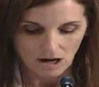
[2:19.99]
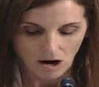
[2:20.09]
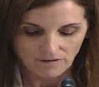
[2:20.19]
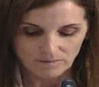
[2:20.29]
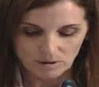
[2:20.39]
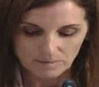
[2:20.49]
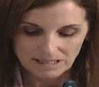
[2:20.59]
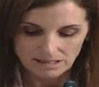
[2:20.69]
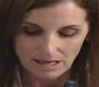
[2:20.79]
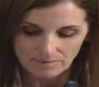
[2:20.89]
often
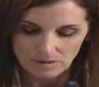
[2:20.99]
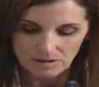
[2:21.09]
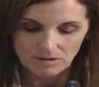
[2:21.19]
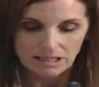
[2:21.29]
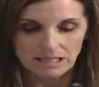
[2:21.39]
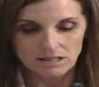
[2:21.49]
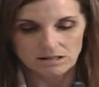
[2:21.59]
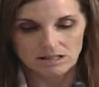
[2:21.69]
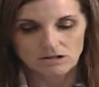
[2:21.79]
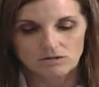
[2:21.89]
permits them to be
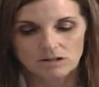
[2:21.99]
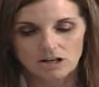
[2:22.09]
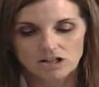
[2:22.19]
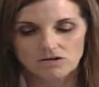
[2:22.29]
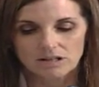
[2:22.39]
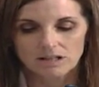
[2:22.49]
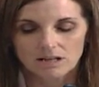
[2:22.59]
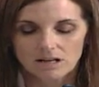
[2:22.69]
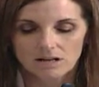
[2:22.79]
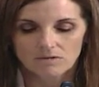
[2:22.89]
released into the
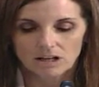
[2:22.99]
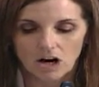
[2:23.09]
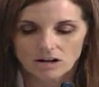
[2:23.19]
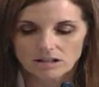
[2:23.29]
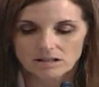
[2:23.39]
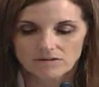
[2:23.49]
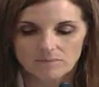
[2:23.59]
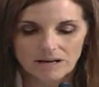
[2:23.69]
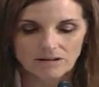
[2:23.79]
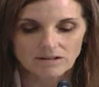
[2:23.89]
country, regardless of the
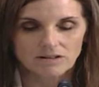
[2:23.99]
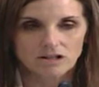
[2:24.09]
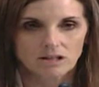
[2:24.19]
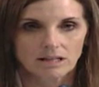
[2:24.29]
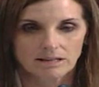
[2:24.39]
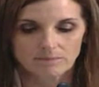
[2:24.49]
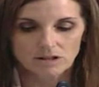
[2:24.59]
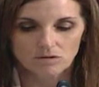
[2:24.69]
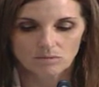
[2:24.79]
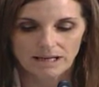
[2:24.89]
merit of such claims,
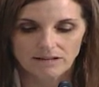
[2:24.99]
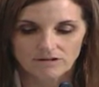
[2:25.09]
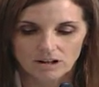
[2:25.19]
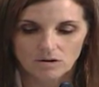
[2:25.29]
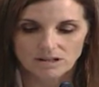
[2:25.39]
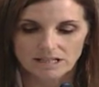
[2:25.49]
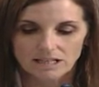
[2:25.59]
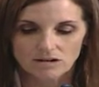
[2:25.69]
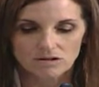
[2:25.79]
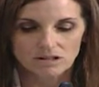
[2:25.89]
to await for a court date
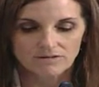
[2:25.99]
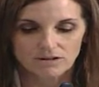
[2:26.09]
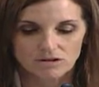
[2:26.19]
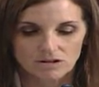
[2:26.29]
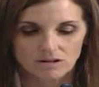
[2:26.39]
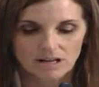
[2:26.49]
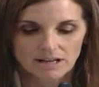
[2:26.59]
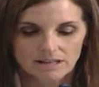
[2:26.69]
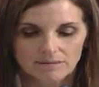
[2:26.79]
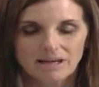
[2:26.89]
years in the future
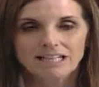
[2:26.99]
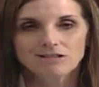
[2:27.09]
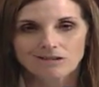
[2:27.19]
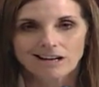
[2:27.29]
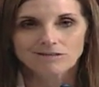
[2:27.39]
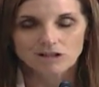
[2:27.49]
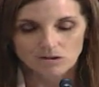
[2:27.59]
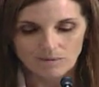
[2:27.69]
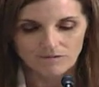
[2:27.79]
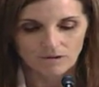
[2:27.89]
that many do not even
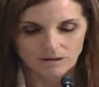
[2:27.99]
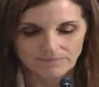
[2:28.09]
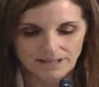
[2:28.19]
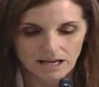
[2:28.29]
show up for.